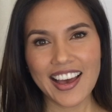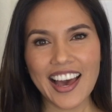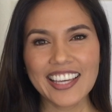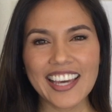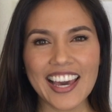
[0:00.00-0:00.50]

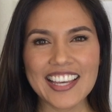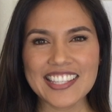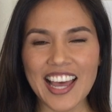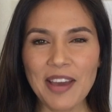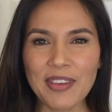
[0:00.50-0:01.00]
Hi guys,
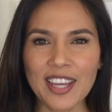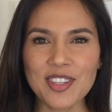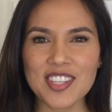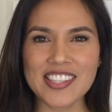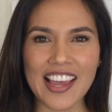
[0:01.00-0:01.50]
I'm
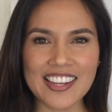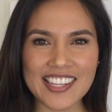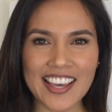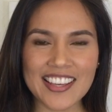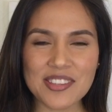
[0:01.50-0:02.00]
Angie
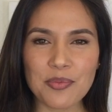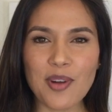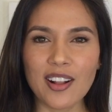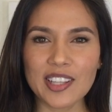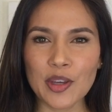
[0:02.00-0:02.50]
Sanchez.
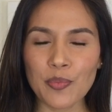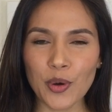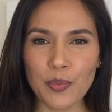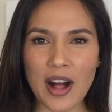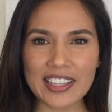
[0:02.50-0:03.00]

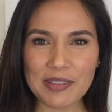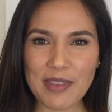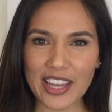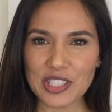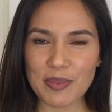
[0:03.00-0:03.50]
Welcome
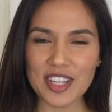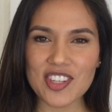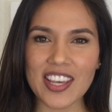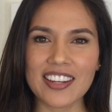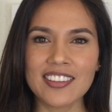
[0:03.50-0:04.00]
back to my
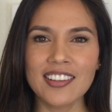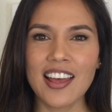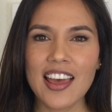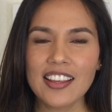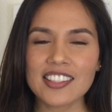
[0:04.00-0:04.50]
channel.
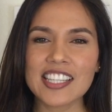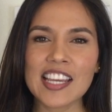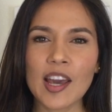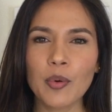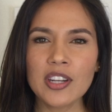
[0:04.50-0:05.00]

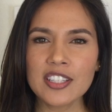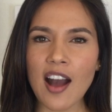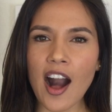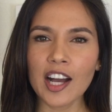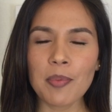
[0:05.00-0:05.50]
Today I want to
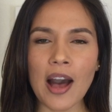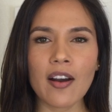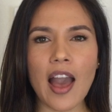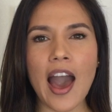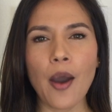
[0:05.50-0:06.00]
talk
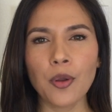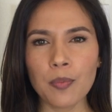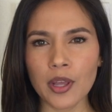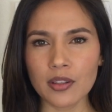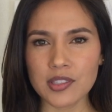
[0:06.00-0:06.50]
about how to
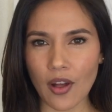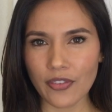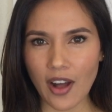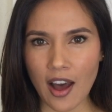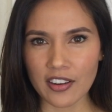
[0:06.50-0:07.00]
build
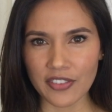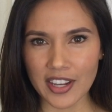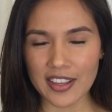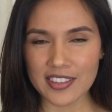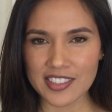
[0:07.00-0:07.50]

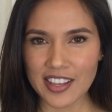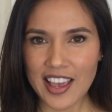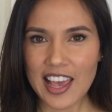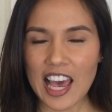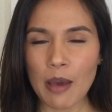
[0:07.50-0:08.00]
self-confidence.
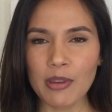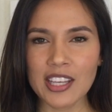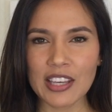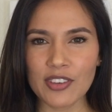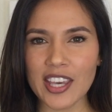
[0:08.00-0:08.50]
I'm going
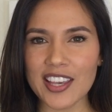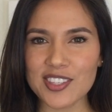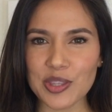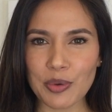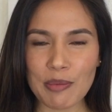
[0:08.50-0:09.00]
to give you
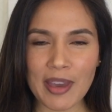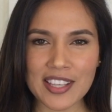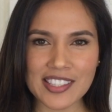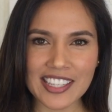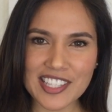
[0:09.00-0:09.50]
guys 3
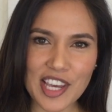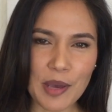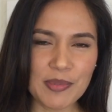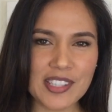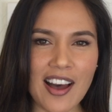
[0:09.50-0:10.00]
basic
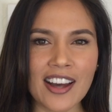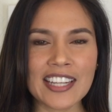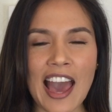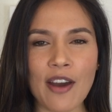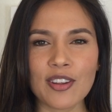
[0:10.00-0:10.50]
tips on
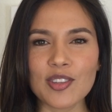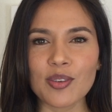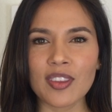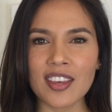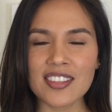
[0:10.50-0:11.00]
how to
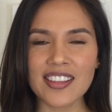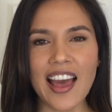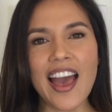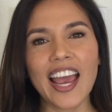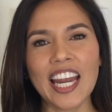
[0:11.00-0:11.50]
do this,
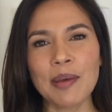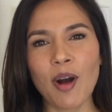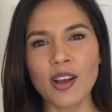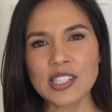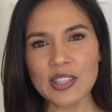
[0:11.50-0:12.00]
and I'm
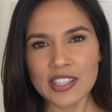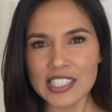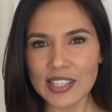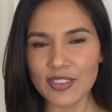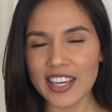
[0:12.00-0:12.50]
also going
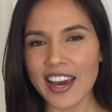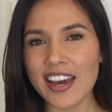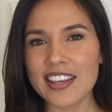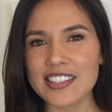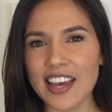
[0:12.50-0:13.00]
to give you
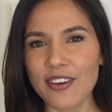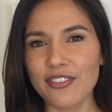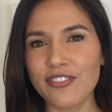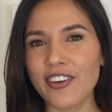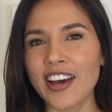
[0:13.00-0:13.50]
guys a
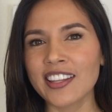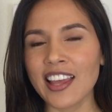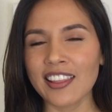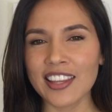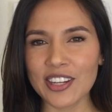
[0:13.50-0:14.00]
fun
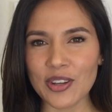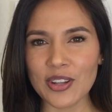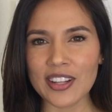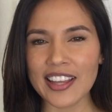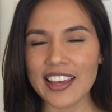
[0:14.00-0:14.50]

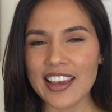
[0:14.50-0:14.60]
little